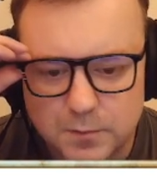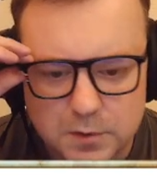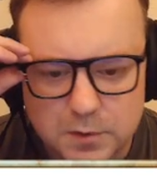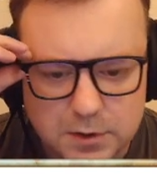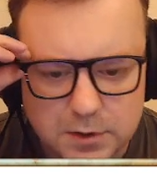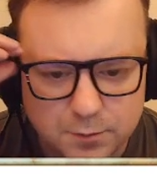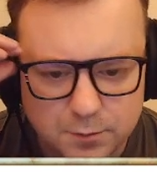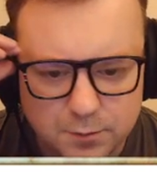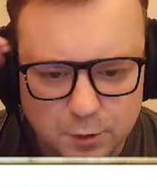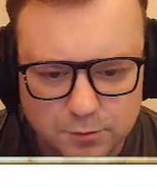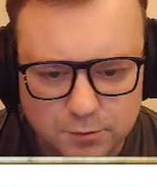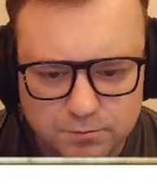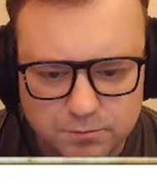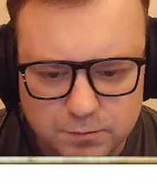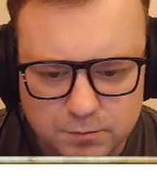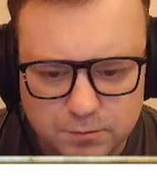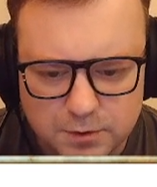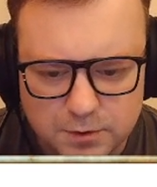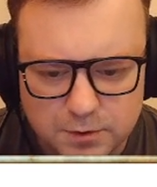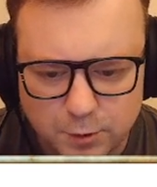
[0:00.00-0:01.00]
There
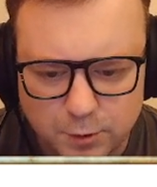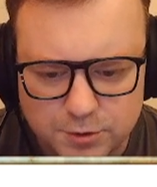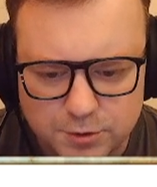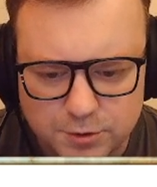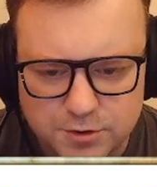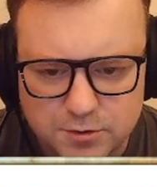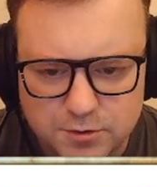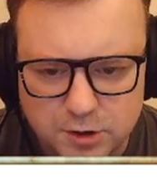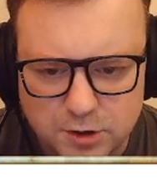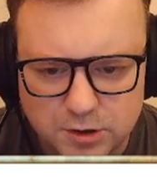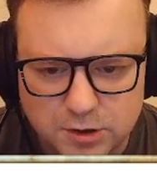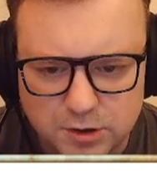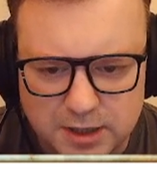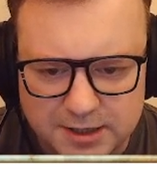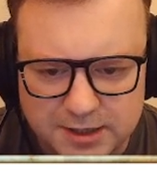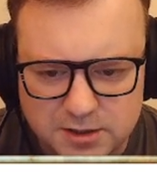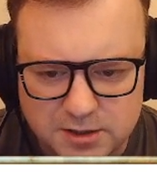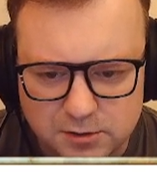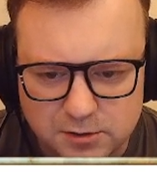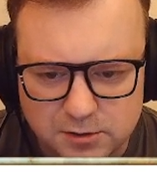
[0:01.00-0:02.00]
was good
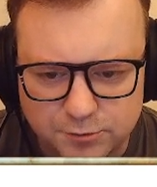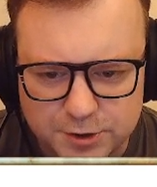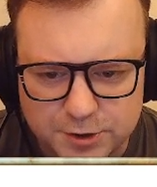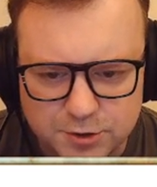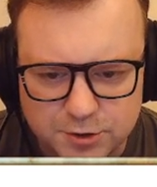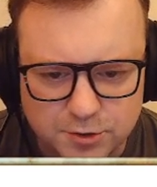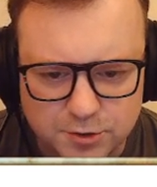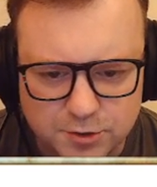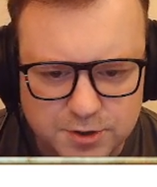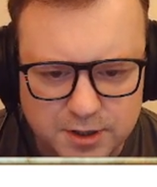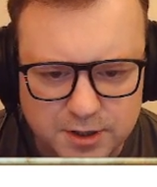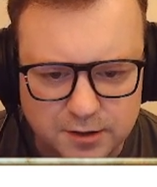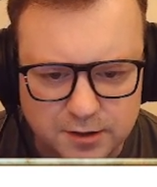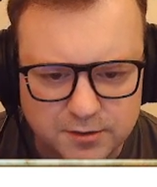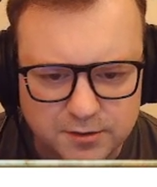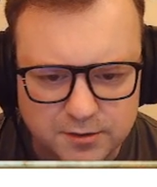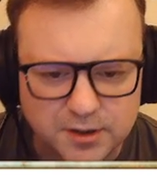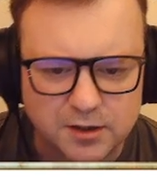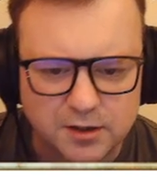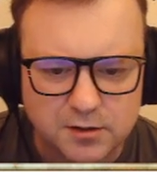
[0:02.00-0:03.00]
lexical resource there, I
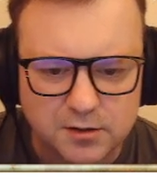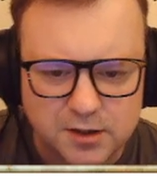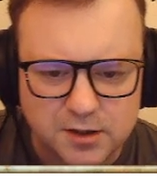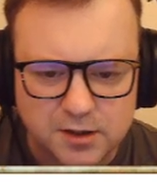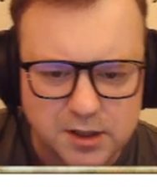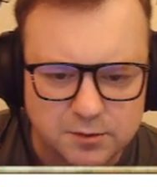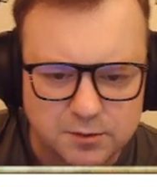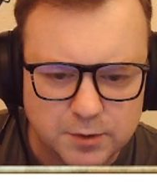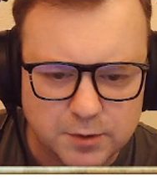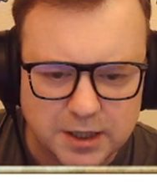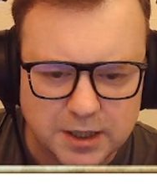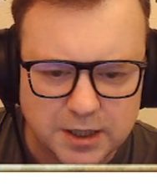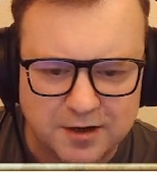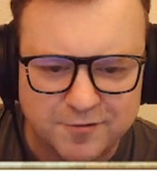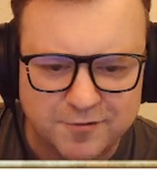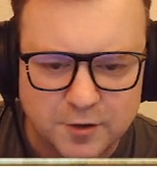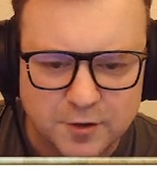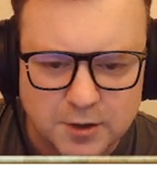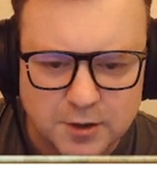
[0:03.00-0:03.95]
think. Okay, we have